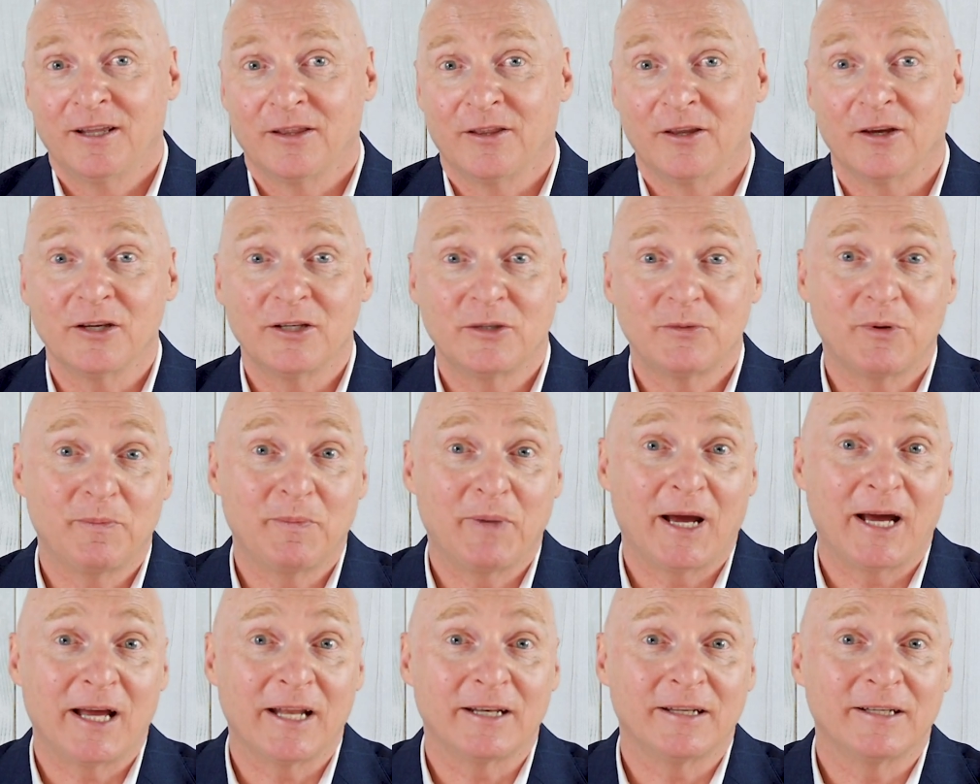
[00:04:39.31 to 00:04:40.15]
Those with
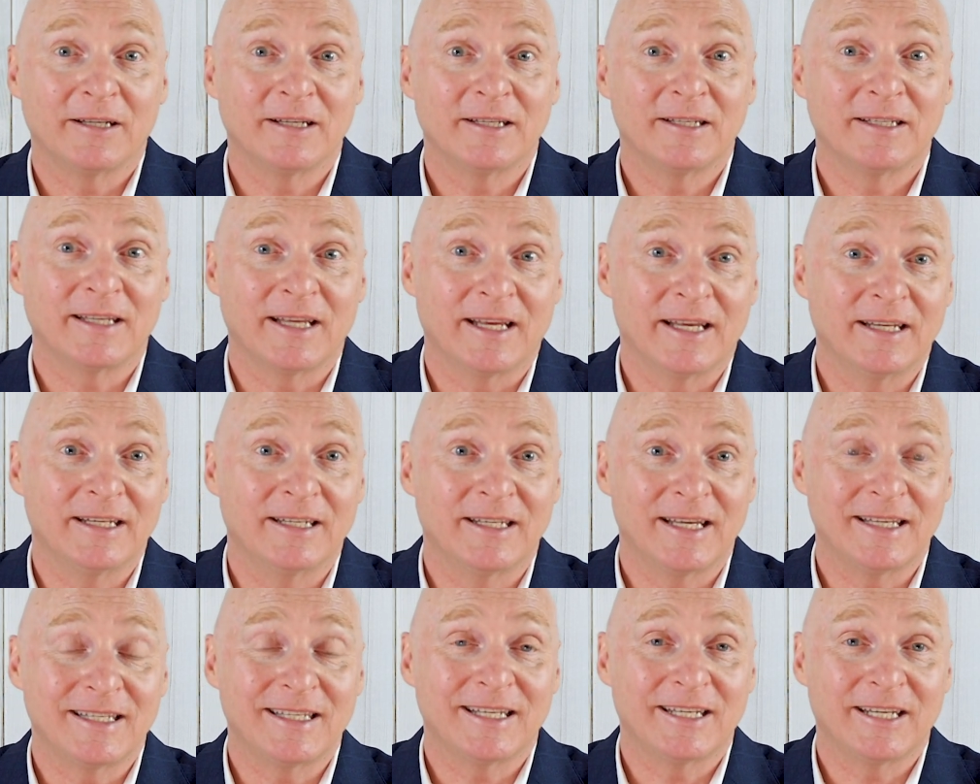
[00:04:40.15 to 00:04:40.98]
partners in
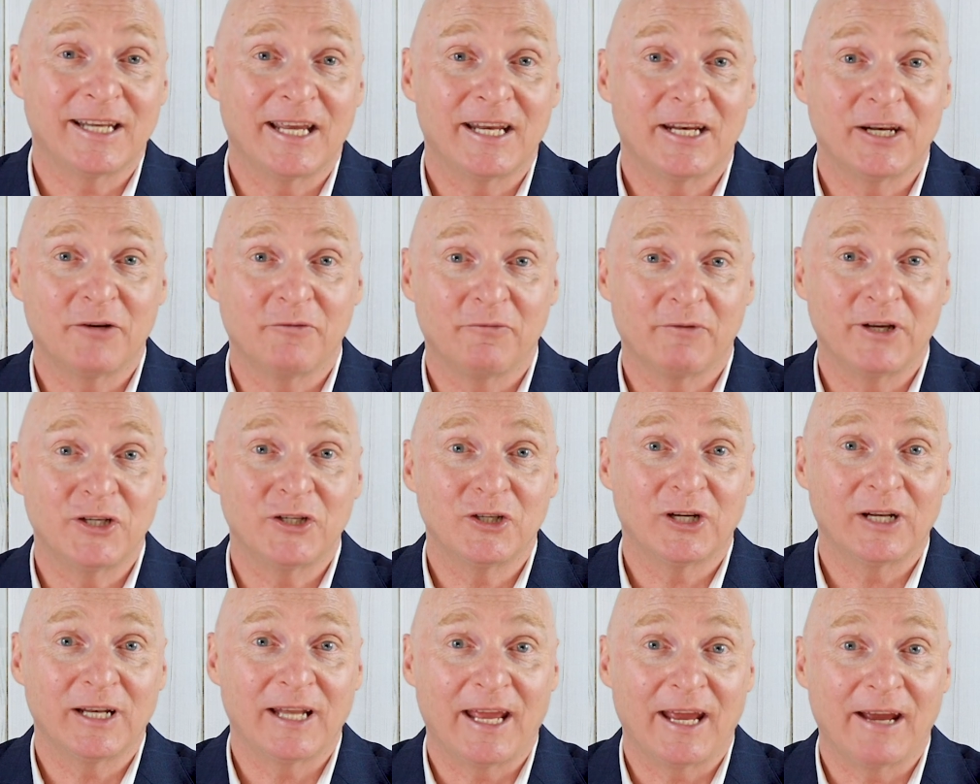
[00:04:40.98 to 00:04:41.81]
designated
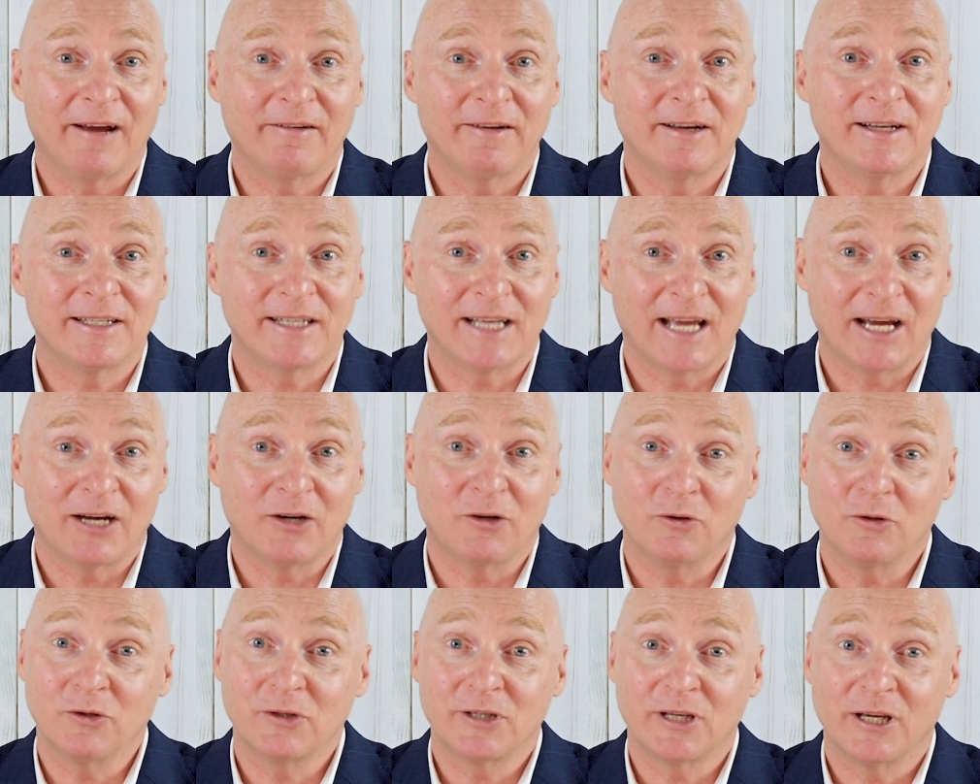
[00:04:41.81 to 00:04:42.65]
regional areas are
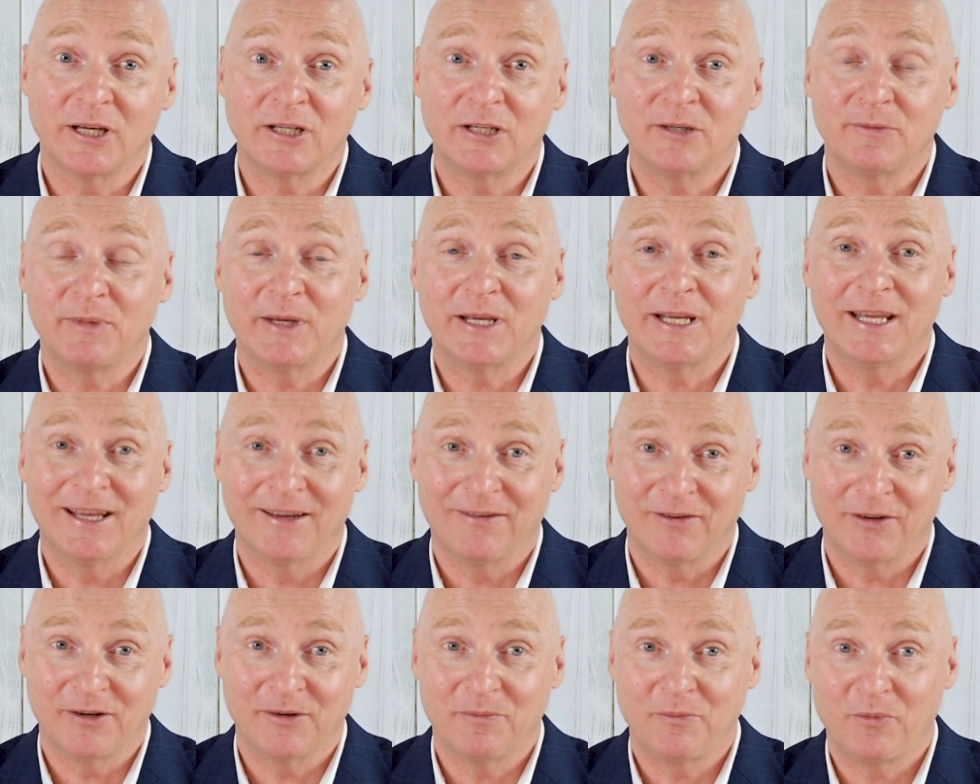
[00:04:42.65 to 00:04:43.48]
also to be
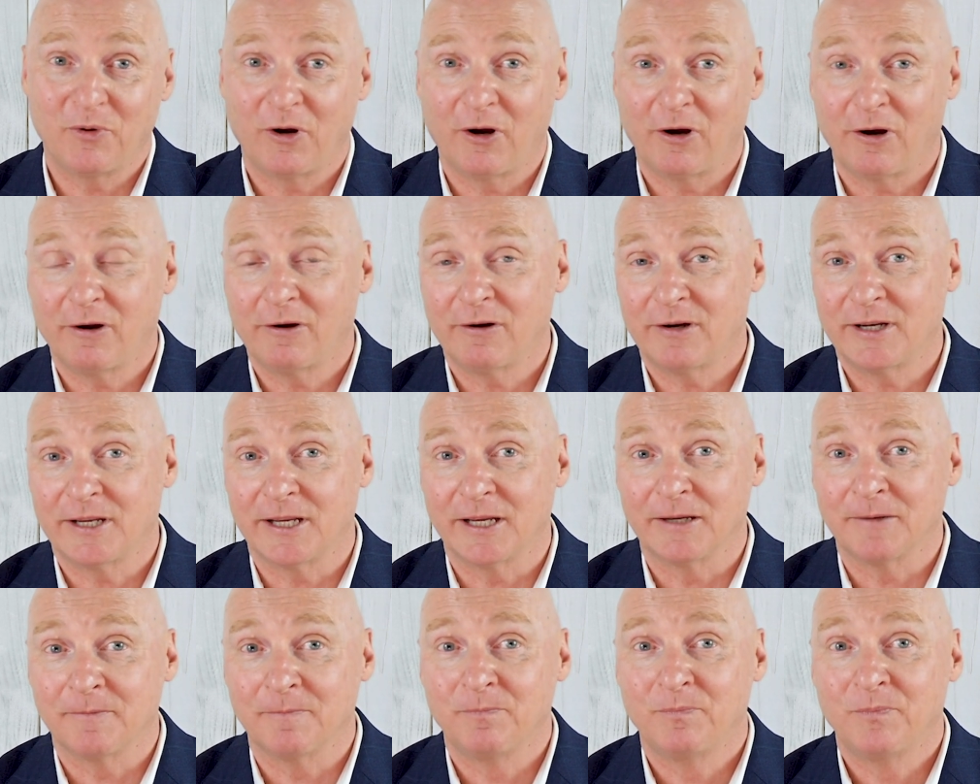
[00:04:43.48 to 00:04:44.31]
given
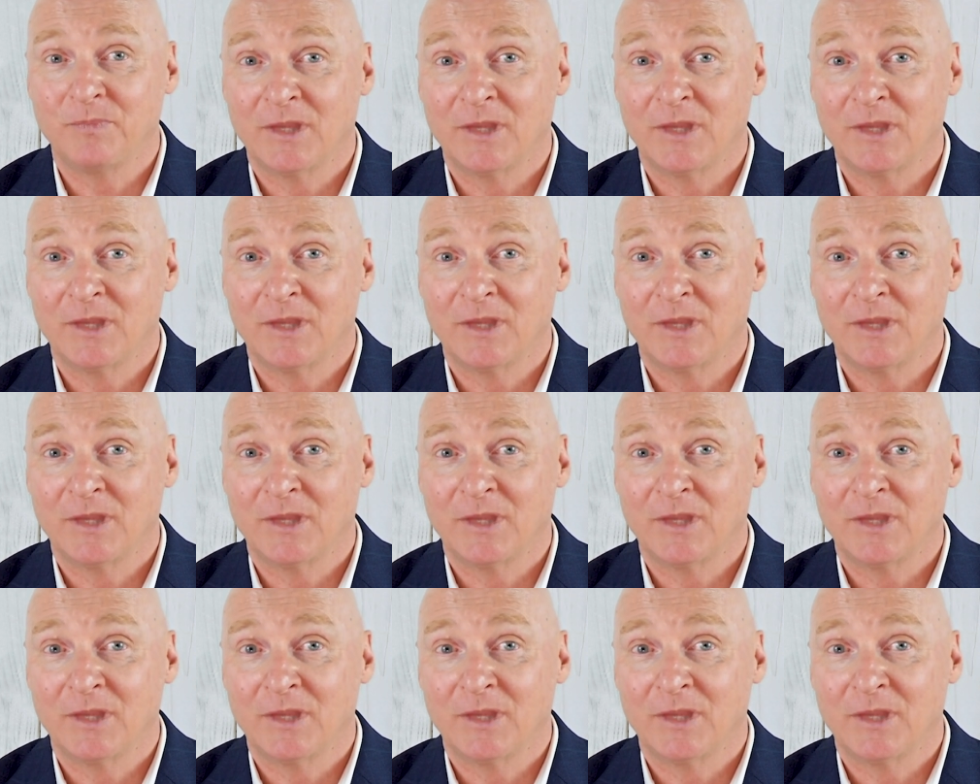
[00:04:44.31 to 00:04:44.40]
priority.